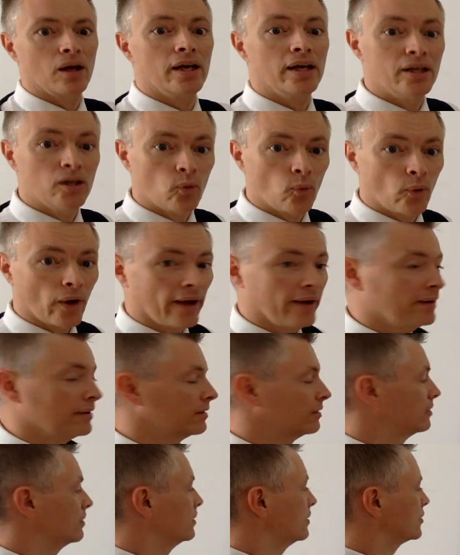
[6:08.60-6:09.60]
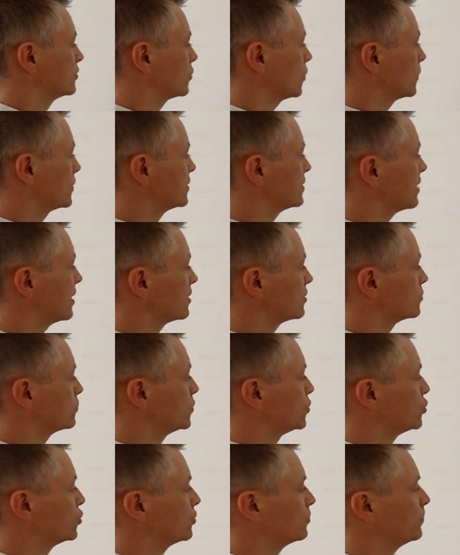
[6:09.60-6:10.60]
in a way. So it says
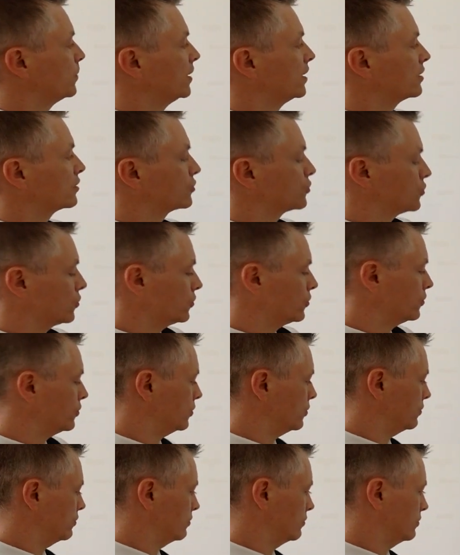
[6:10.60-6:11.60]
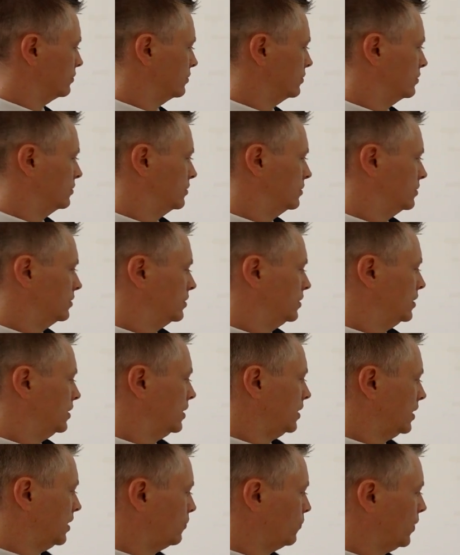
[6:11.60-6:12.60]
we should be concerned,
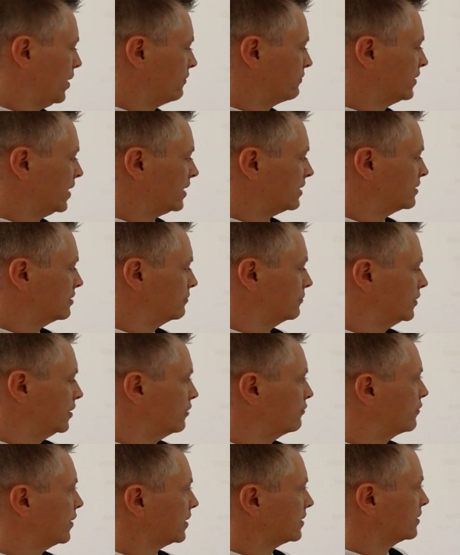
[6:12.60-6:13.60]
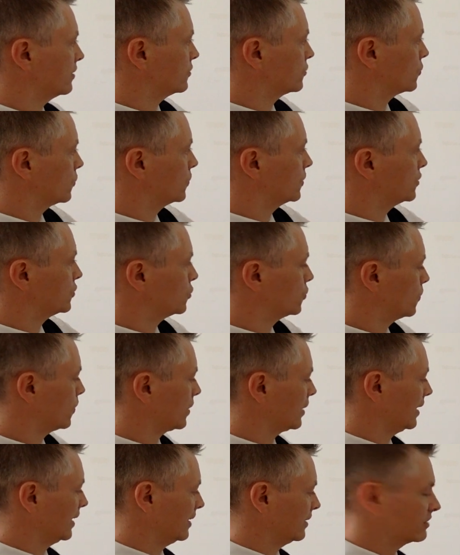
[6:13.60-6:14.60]
and we have negatively affected. So these two are
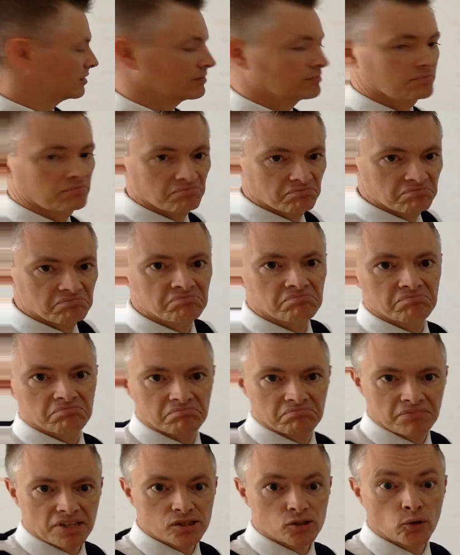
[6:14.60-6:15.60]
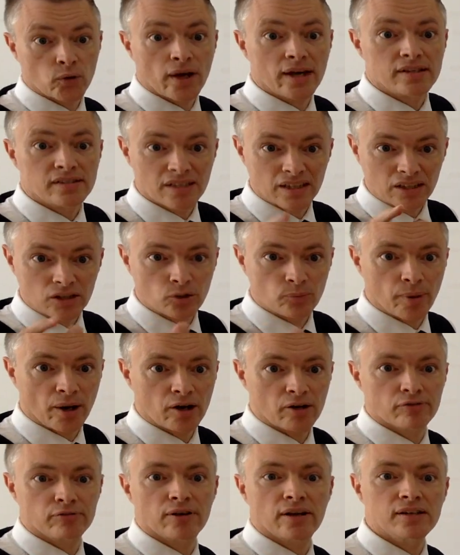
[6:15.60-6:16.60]
linked. That's okay. It's a little
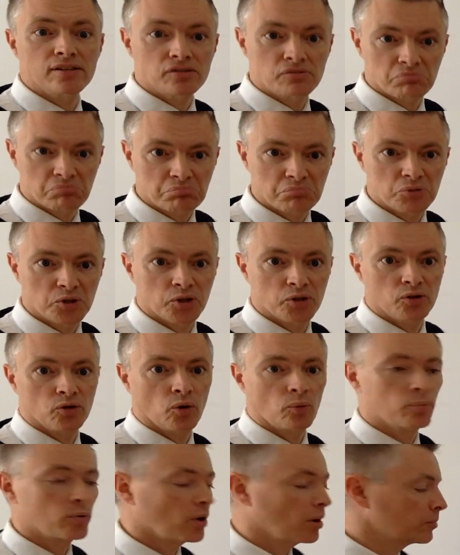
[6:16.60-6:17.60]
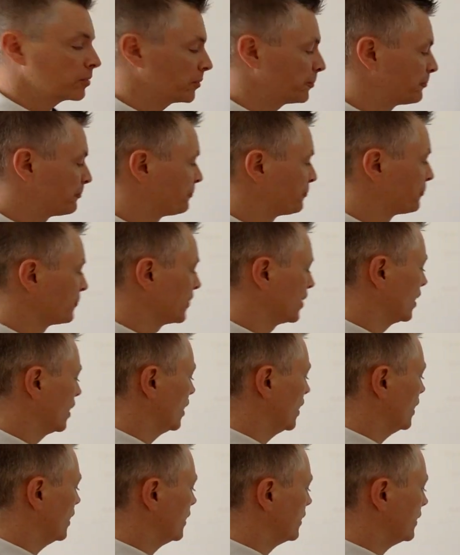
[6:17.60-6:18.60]
paraphrase. Good, no problem.
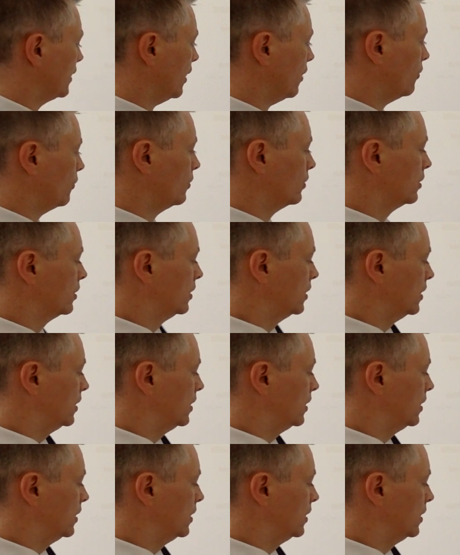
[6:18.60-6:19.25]
Now,